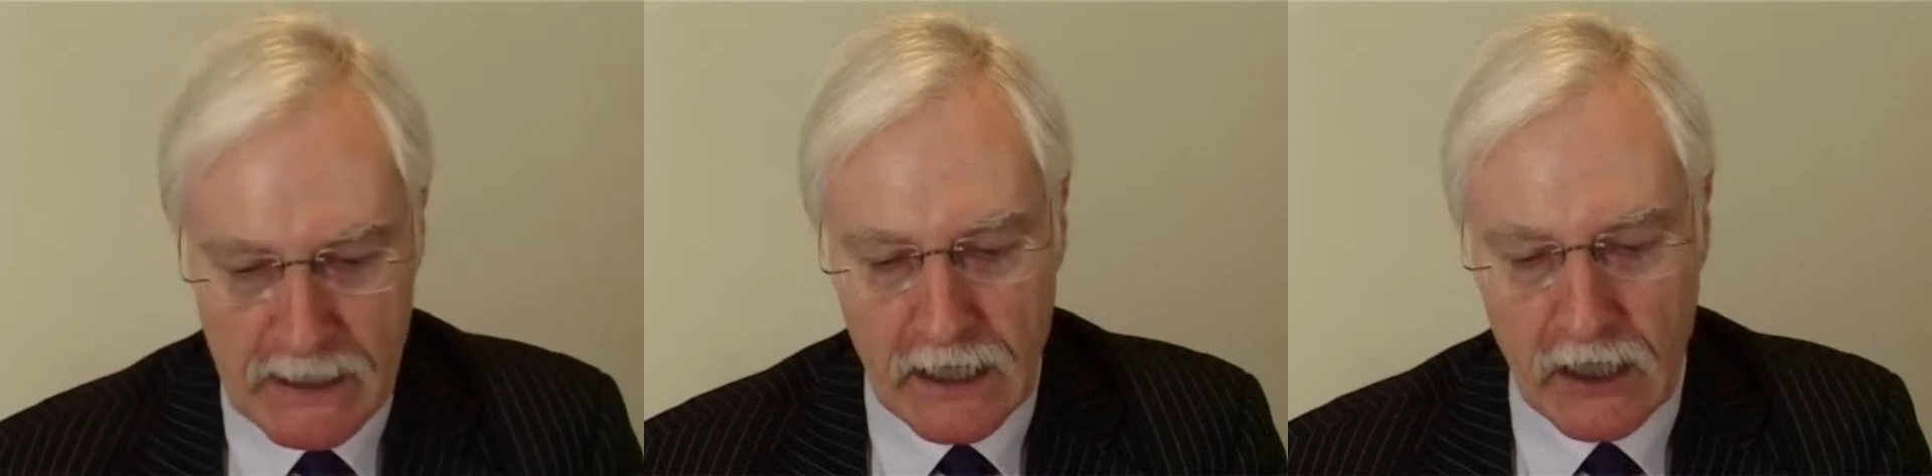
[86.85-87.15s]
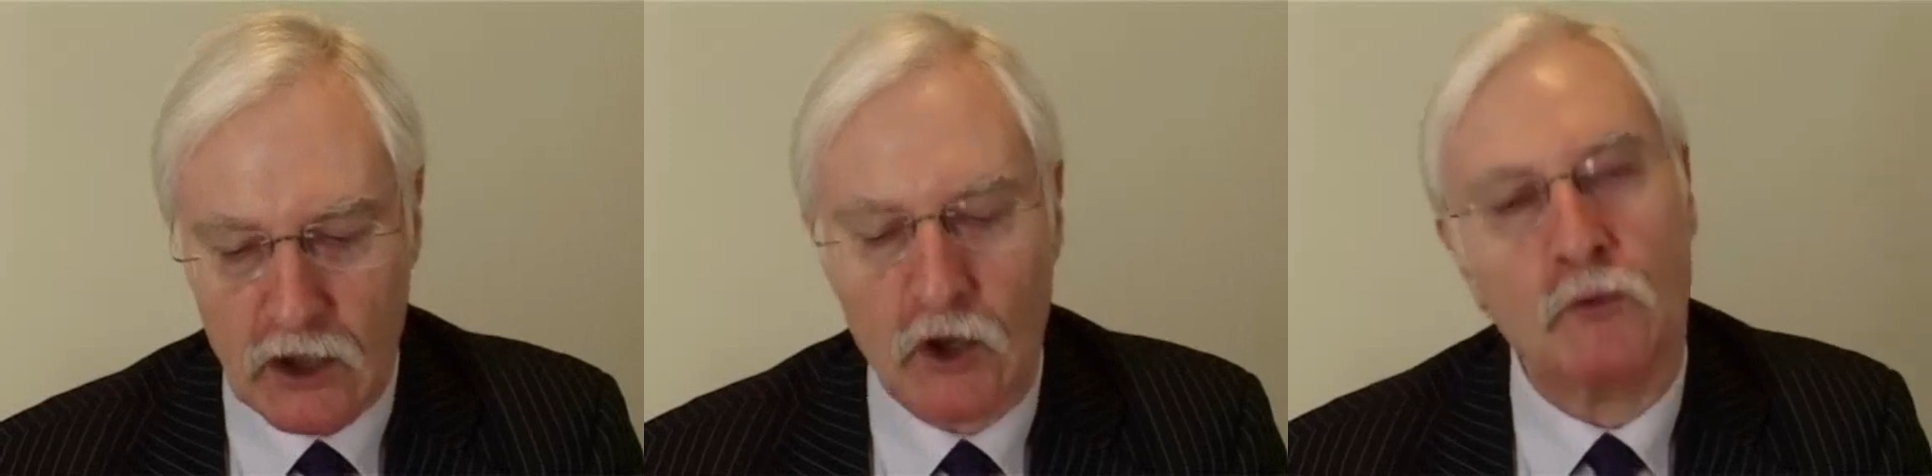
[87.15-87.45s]

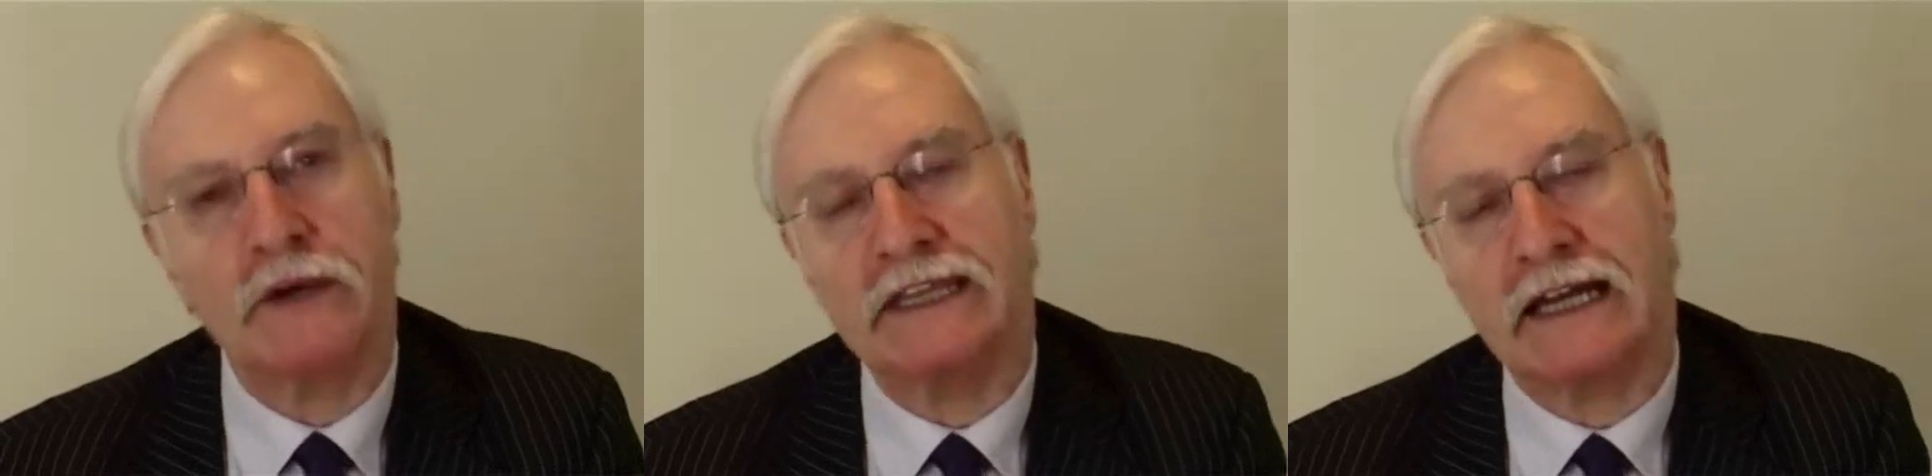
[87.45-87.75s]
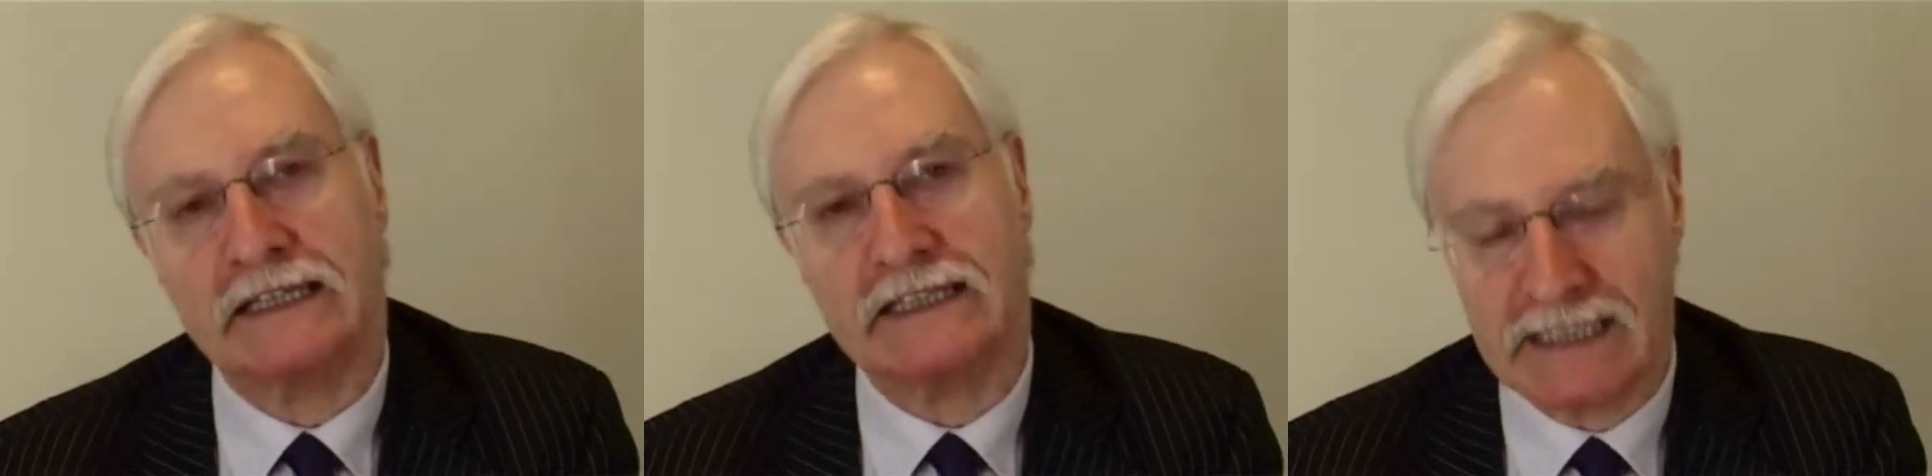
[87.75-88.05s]
along with
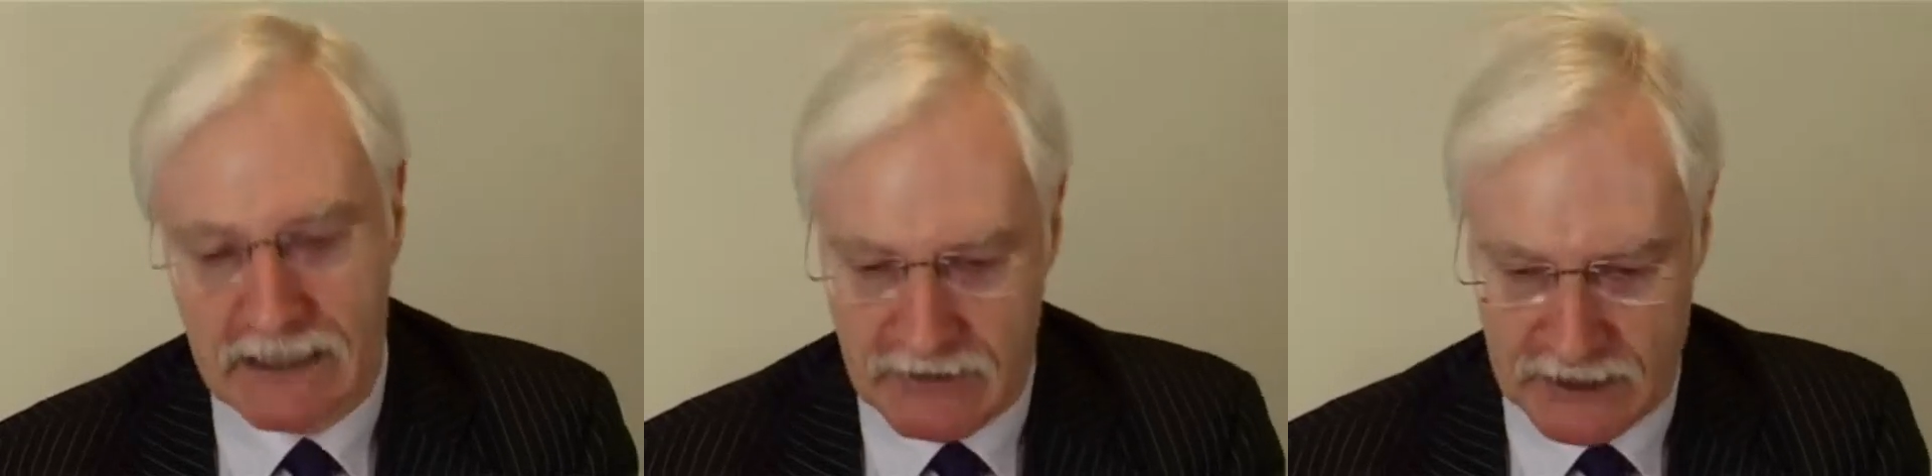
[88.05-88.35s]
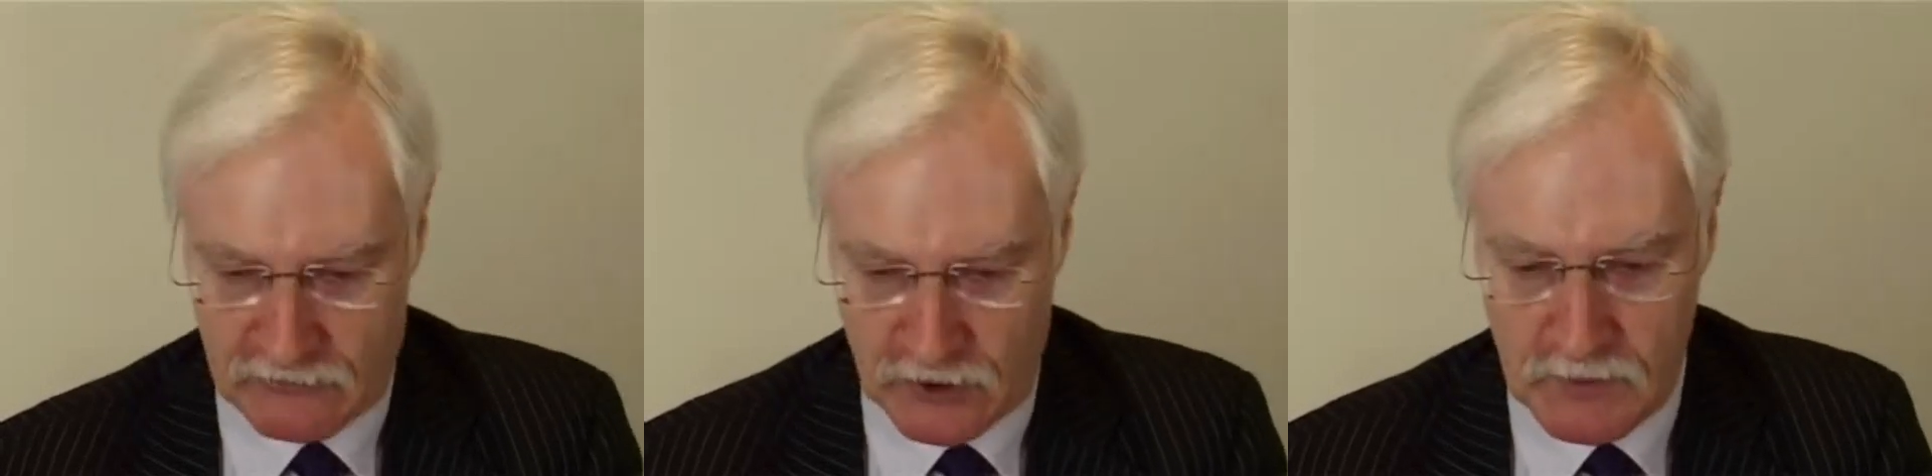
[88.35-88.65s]
a
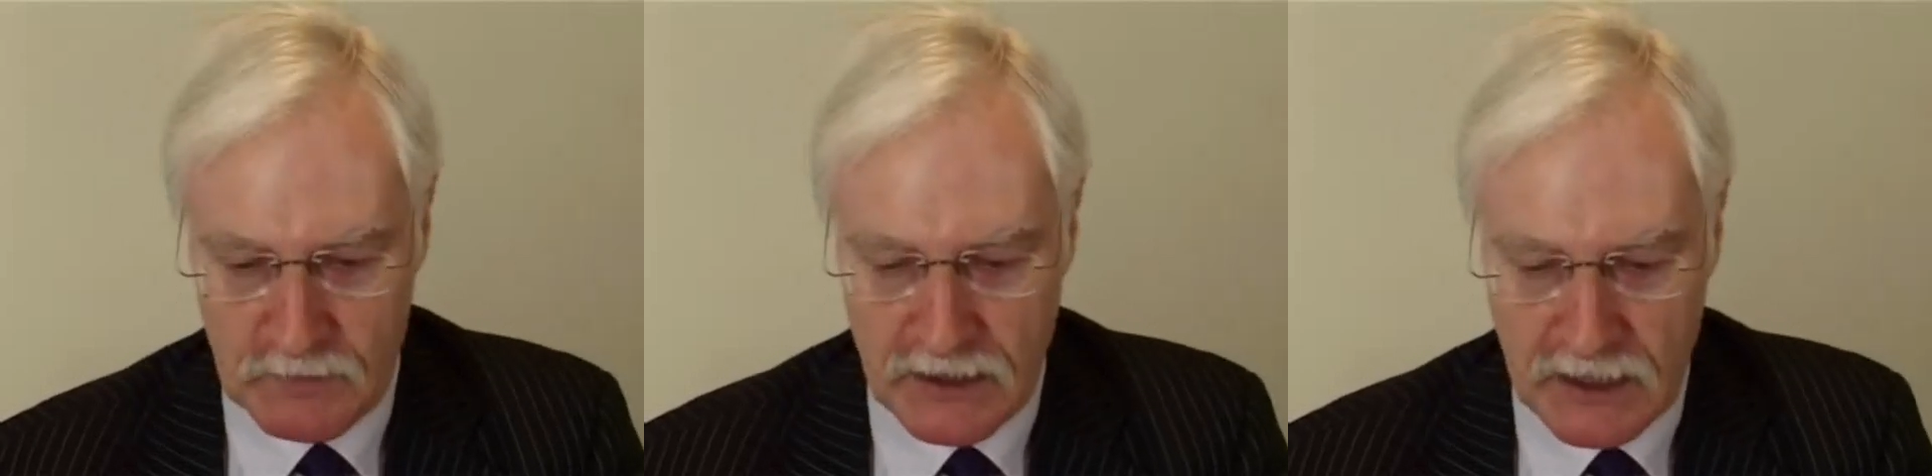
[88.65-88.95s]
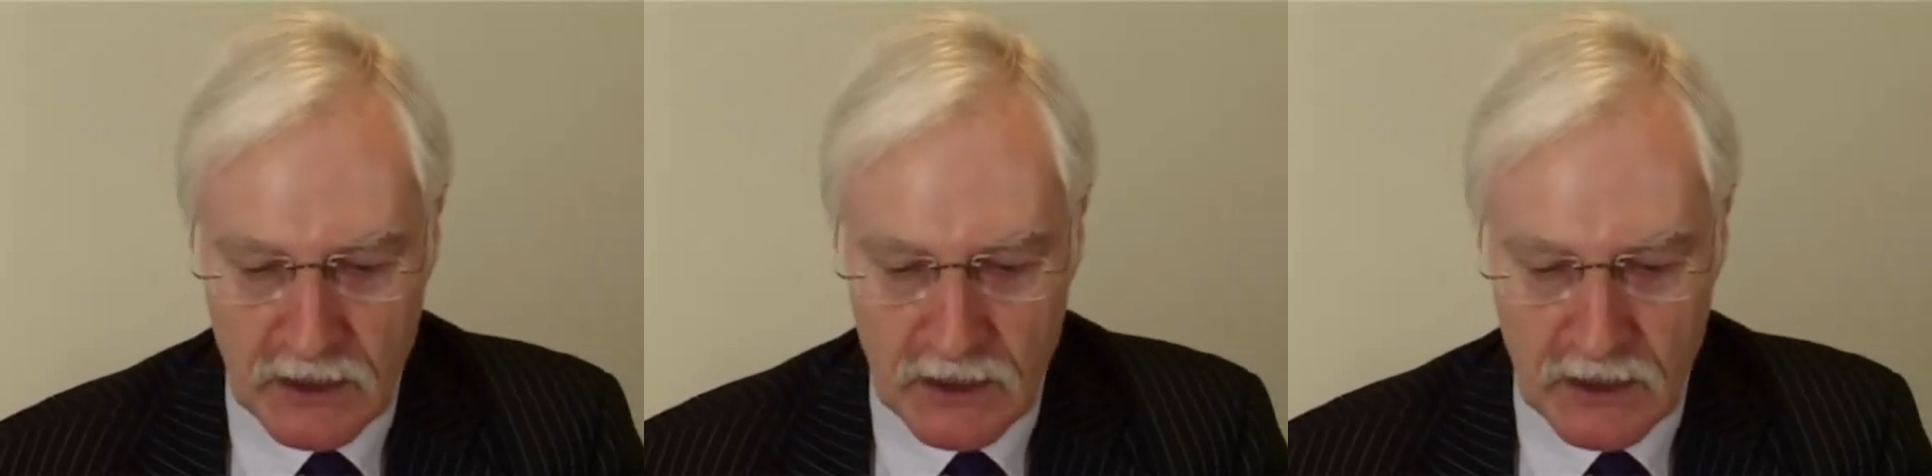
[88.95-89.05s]
steering group